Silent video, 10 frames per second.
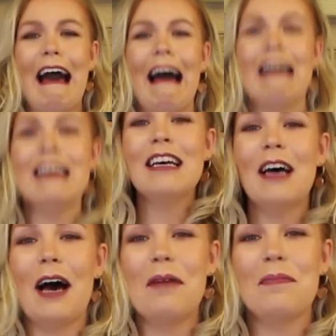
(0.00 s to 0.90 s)

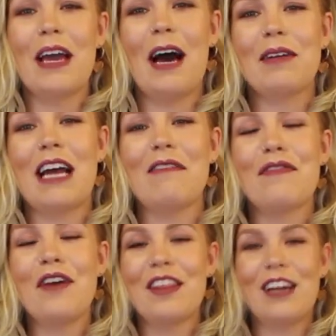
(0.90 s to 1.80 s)
But yeah, I'm gonna have a
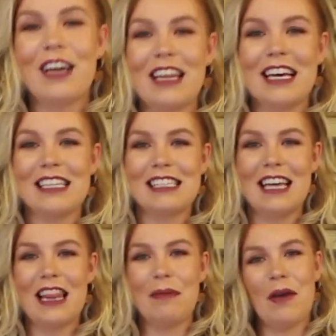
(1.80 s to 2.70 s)
further look at this
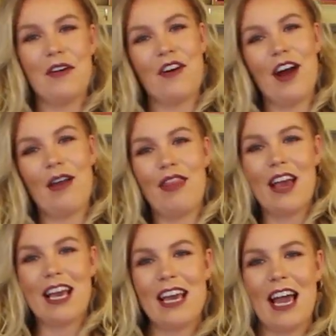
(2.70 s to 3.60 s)
in the mirror, I
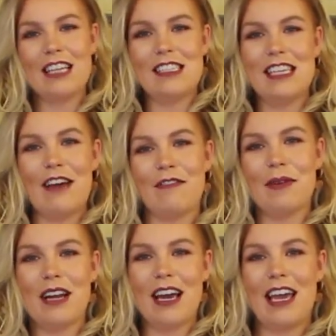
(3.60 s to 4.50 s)
think, and see if I'm
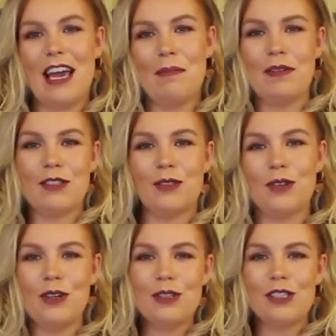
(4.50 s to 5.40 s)
gonna keep it or
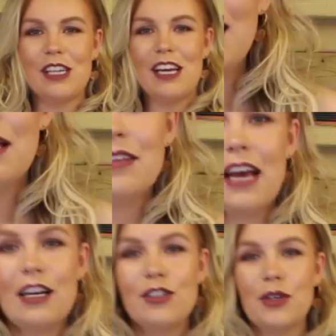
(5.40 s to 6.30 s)
not.
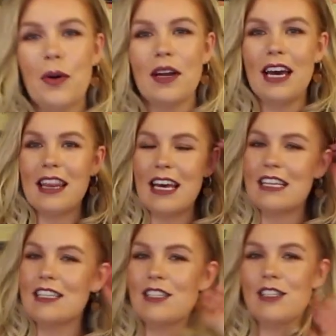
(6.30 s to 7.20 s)
Yeah, I do quite like
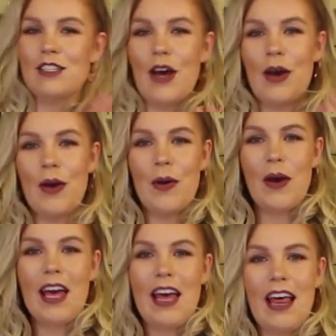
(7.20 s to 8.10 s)
this, so
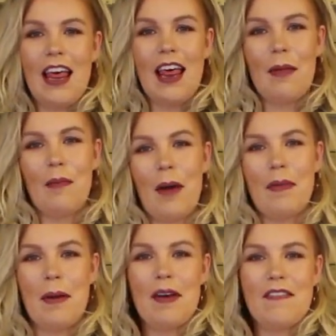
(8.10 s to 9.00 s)
might
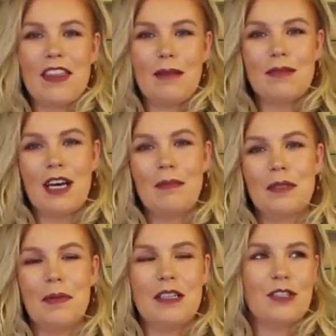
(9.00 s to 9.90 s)
be a bit of a thumbs up
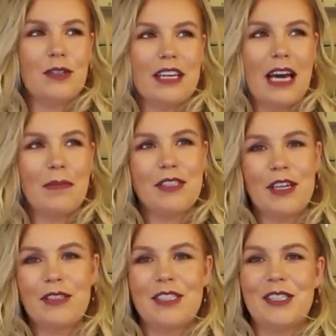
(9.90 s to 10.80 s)
depending on the camel
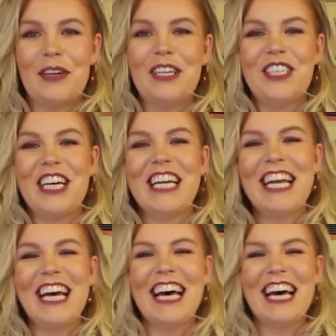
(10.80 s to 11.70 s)
toe situation.
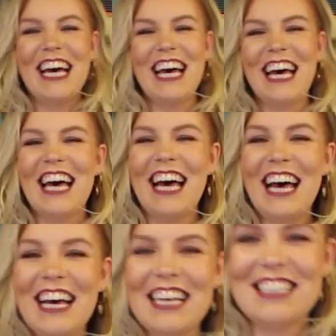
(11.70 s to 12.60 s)

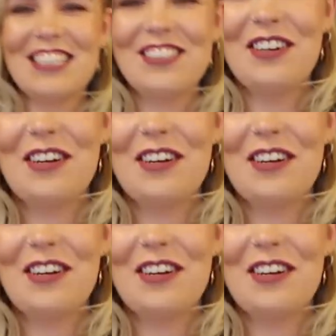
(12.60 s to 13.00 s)
It's such a